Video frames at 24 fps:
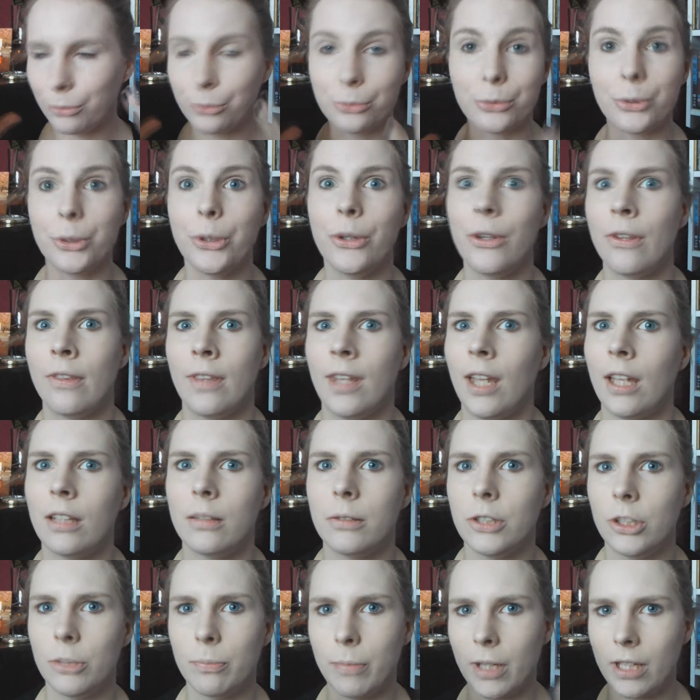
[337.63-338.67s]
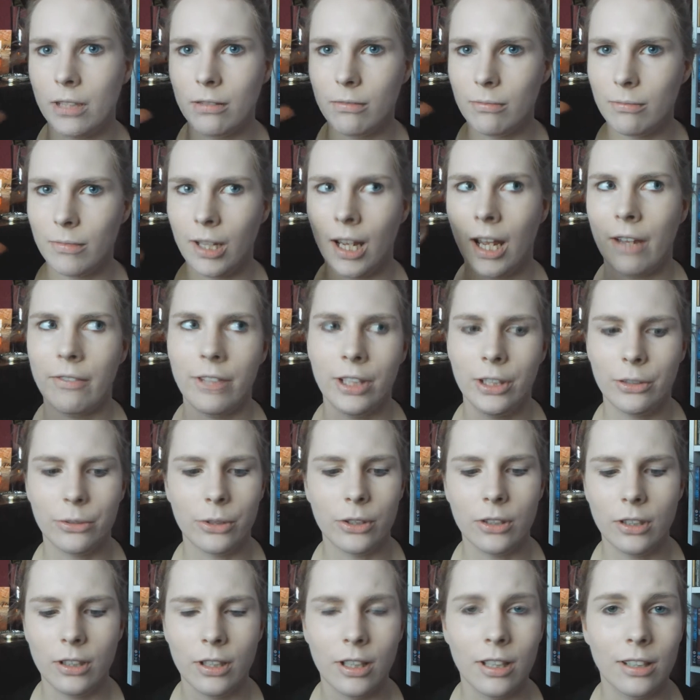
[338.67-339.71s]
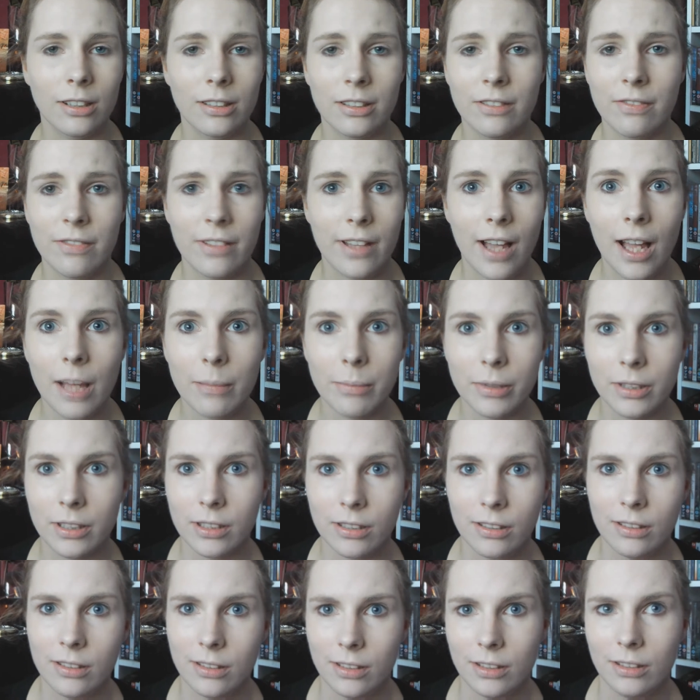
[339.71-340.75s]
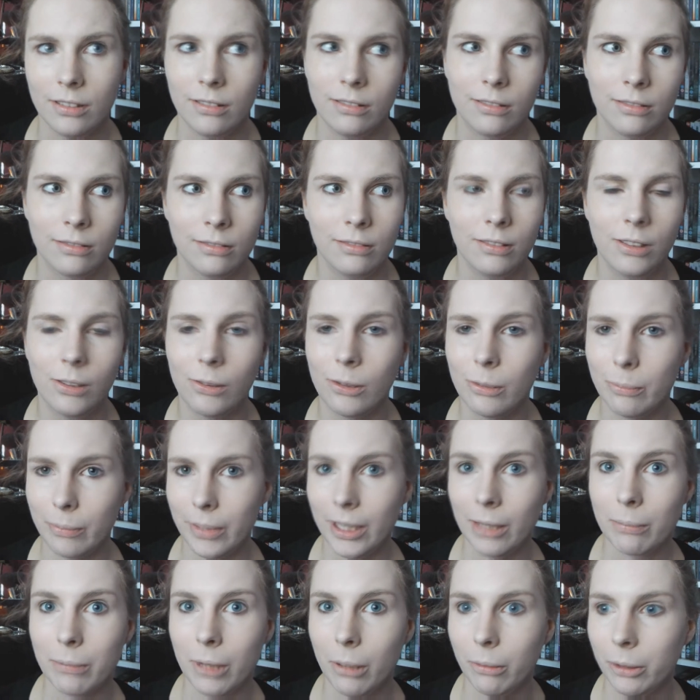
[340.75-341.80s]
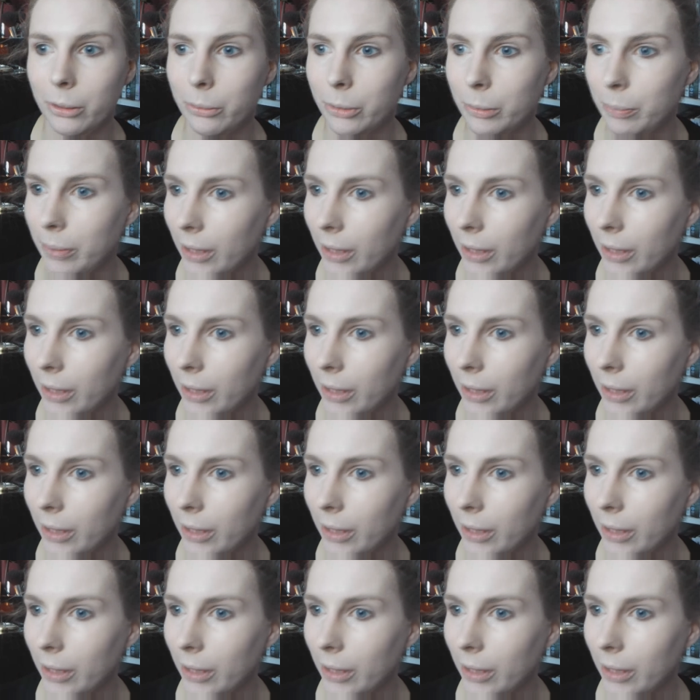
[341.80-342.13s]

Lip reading: ruin that just by having the wrong color of that, because like knowing me, I probably would